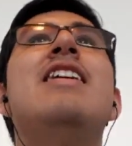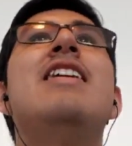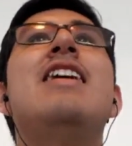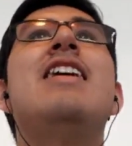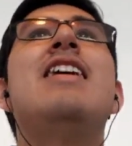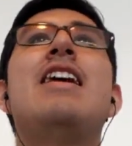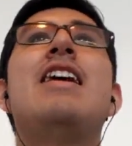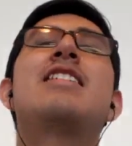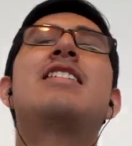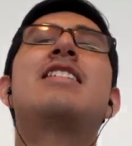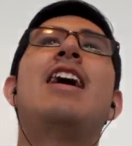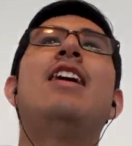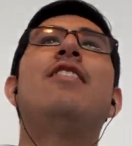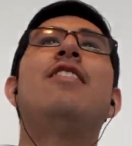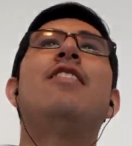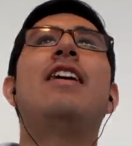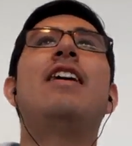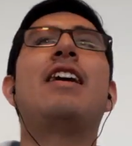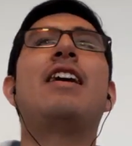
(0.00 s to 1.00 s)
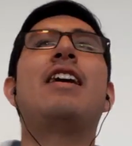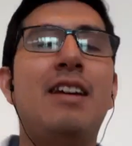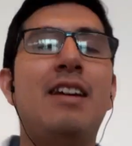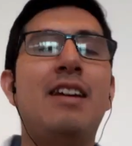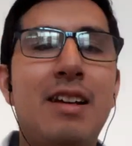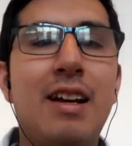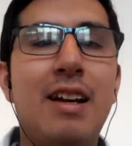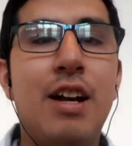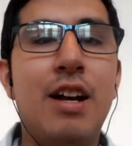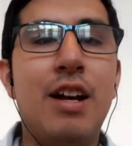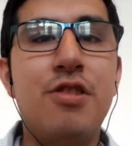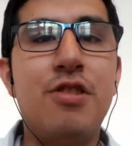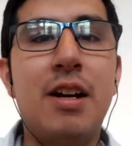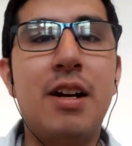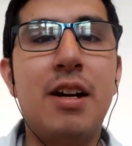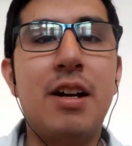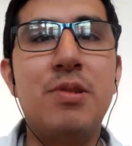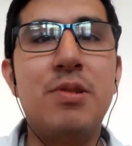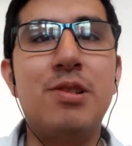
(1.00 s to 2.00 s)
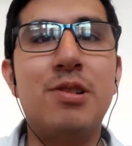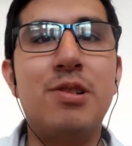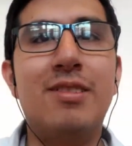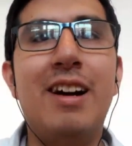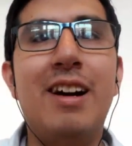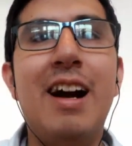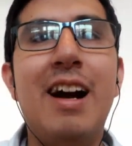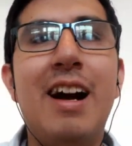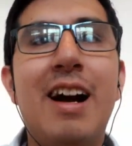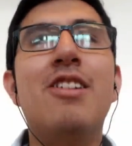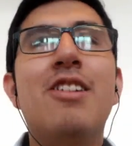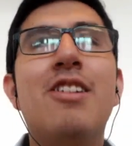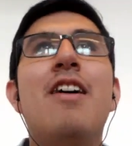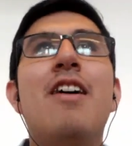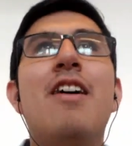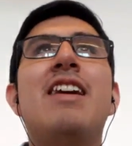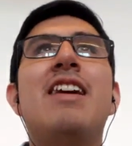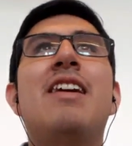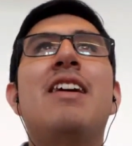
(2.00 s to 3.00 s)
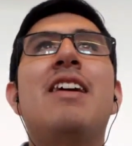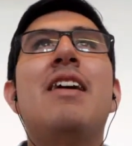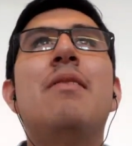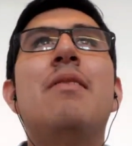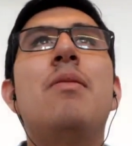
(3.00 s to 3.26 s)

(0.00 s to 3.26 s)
it's kind of like a dream come true, right? I think it'd